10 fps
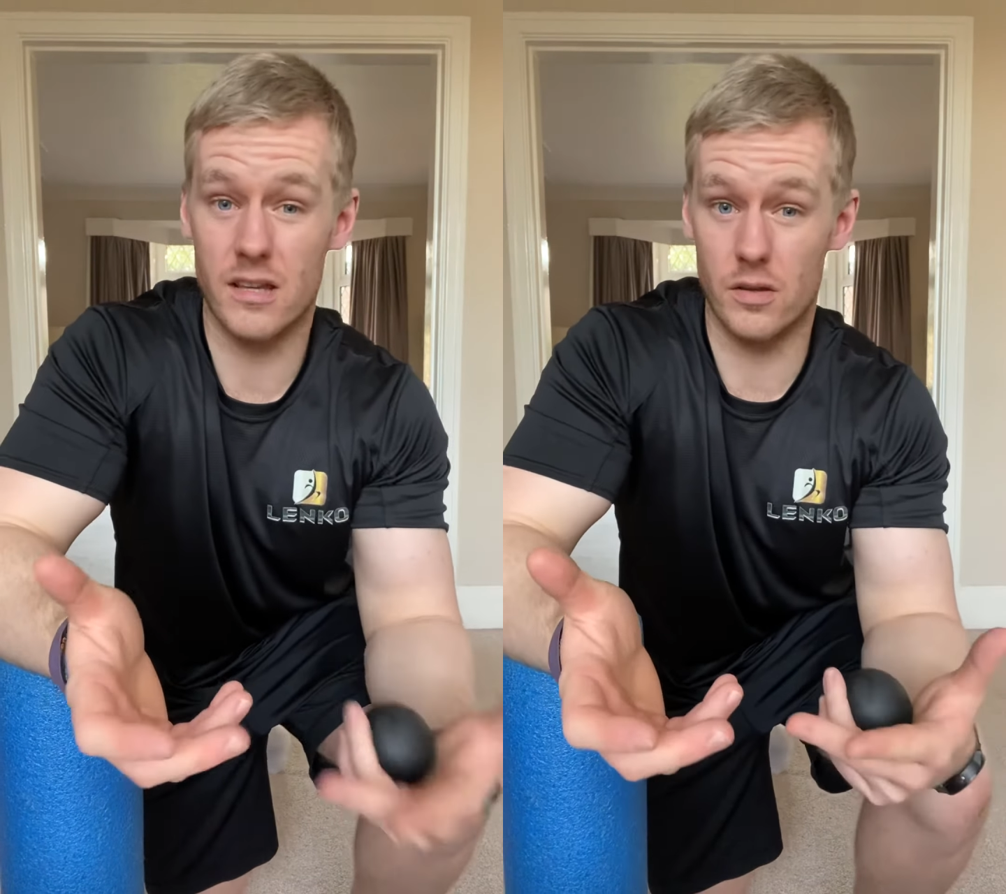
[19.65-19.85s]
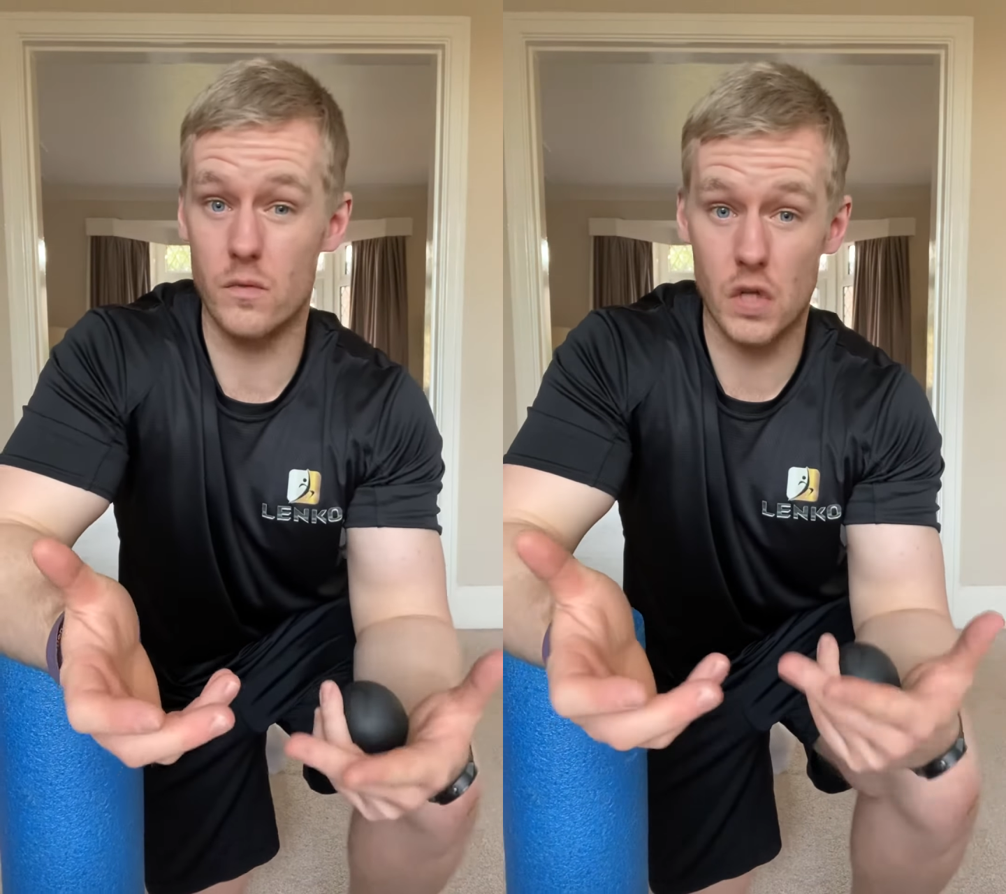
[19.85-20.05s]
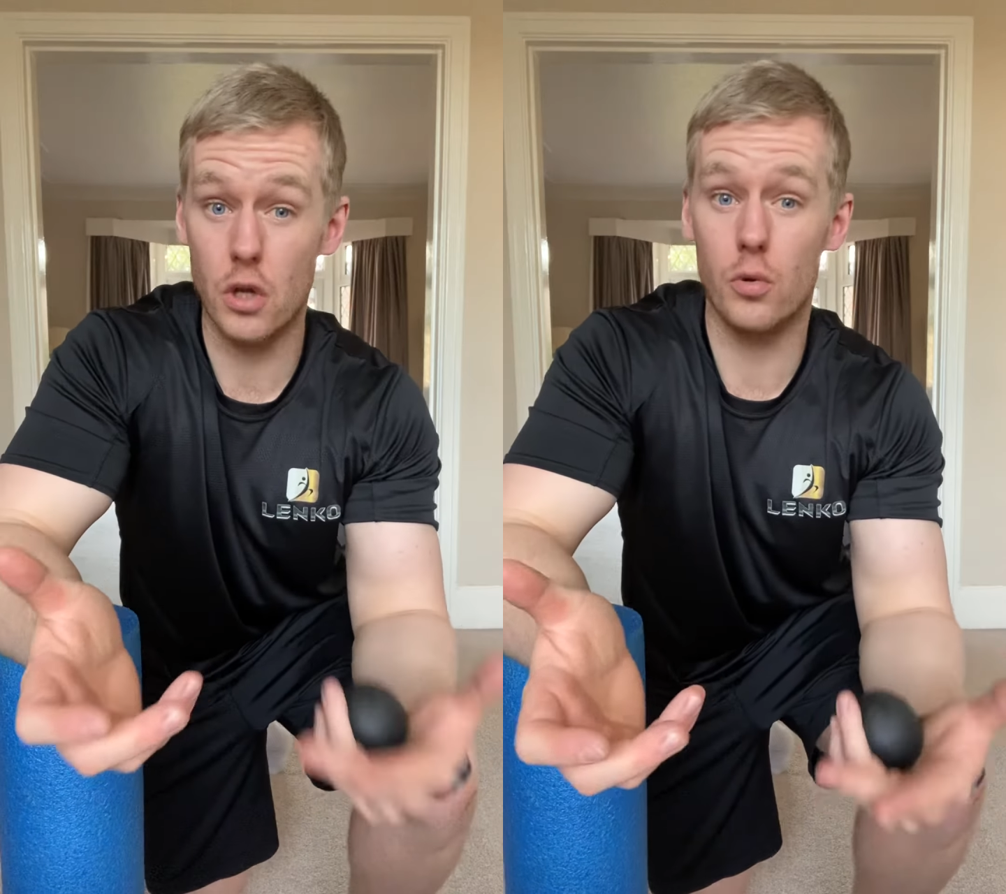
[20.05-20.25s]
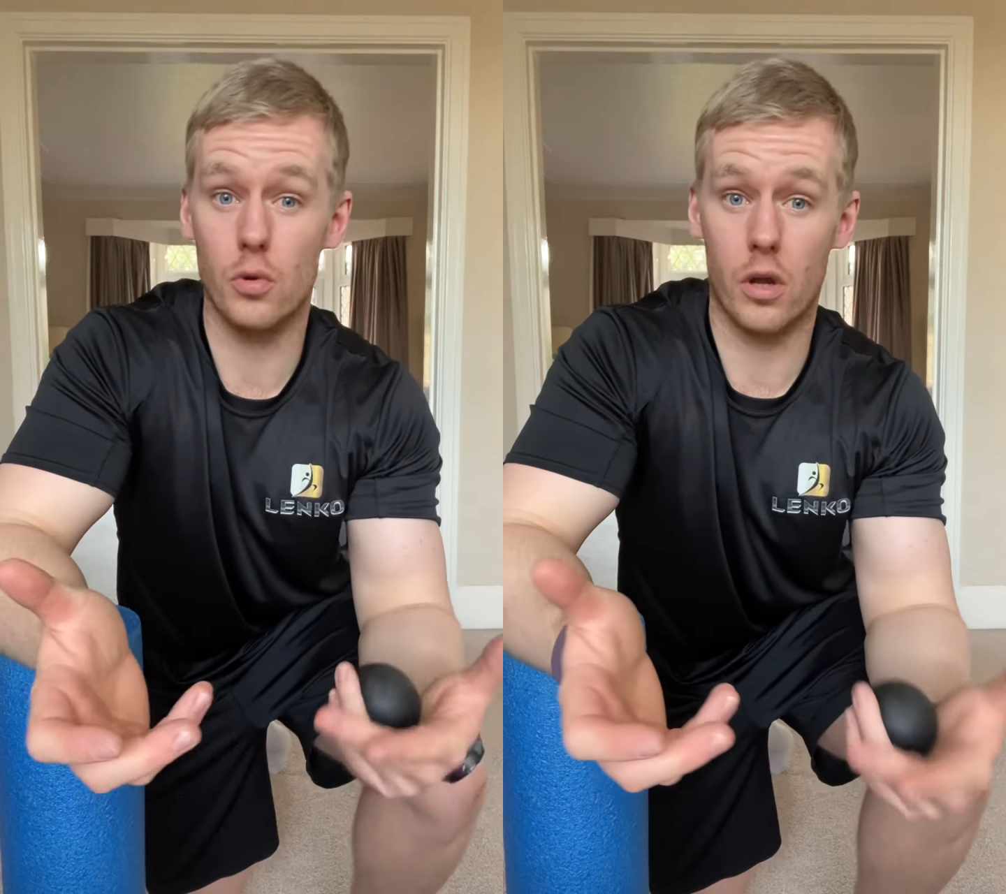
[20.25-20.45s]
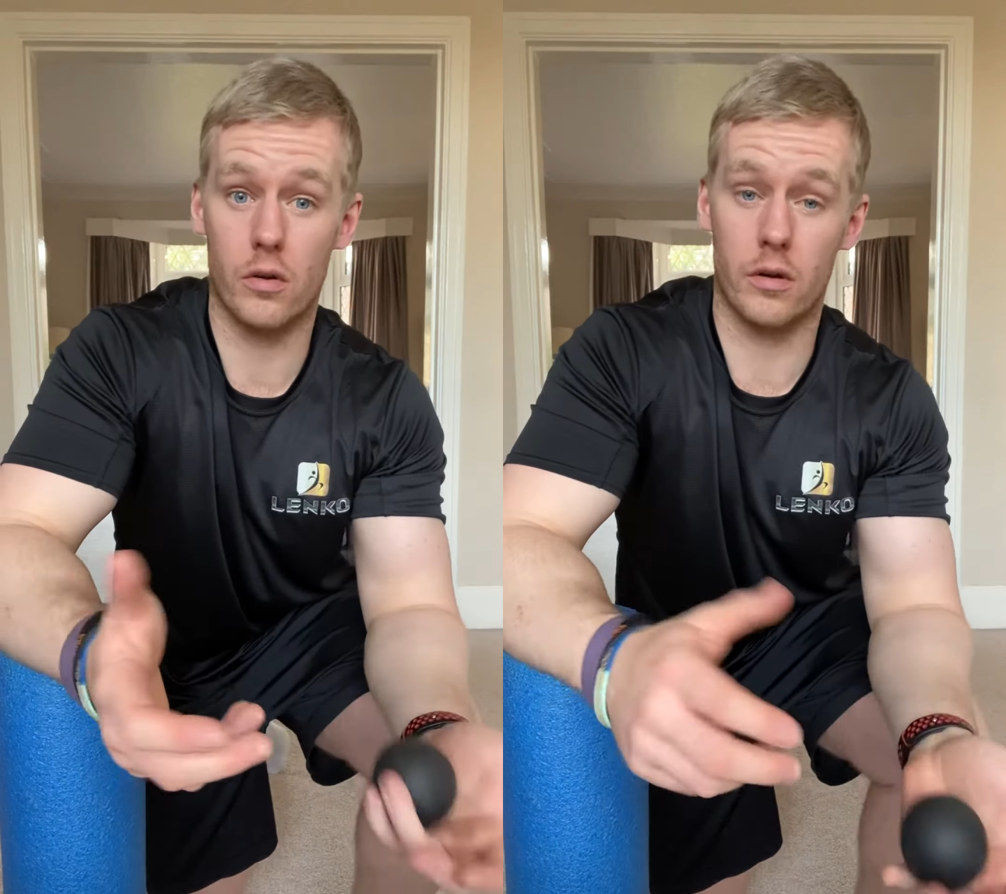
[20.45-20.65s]
you too
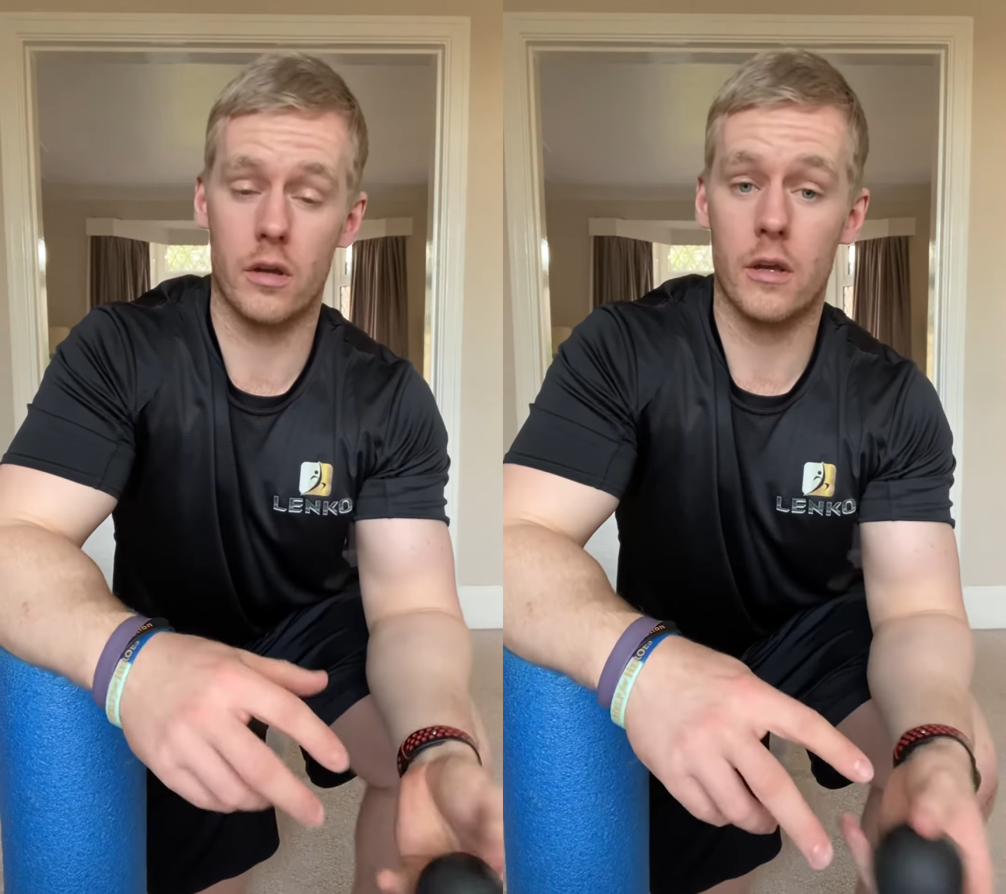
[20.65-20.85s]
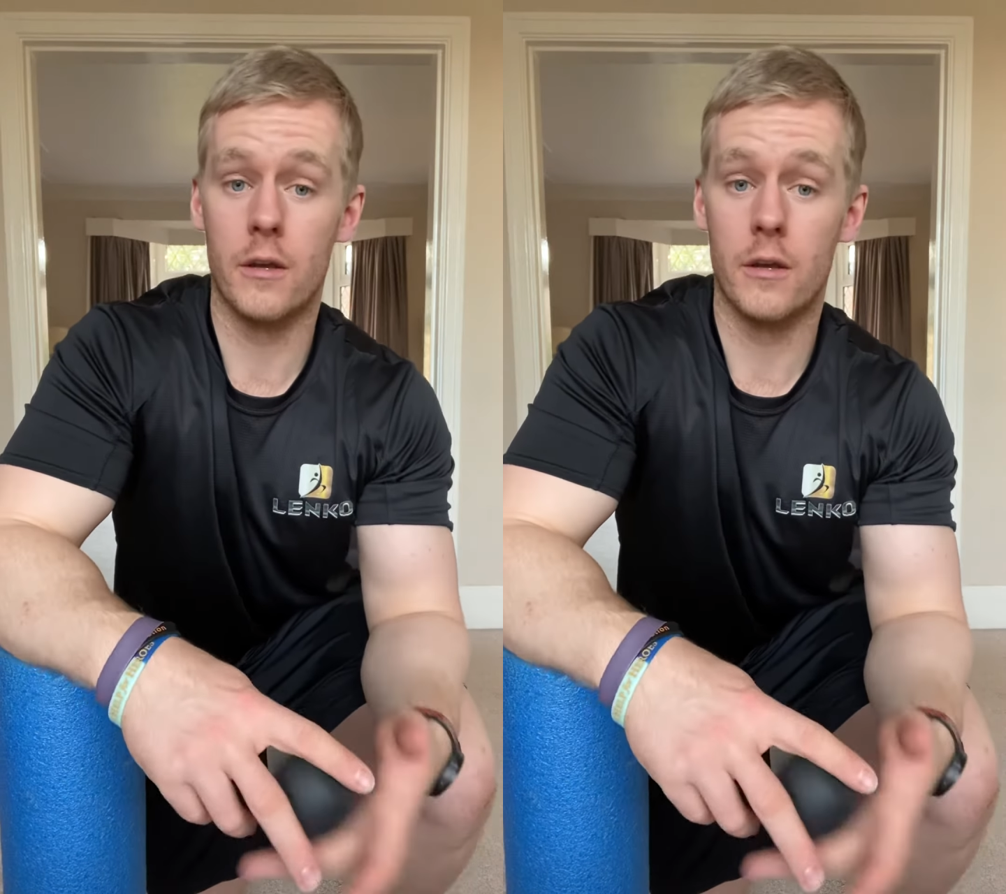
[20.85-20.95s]
long.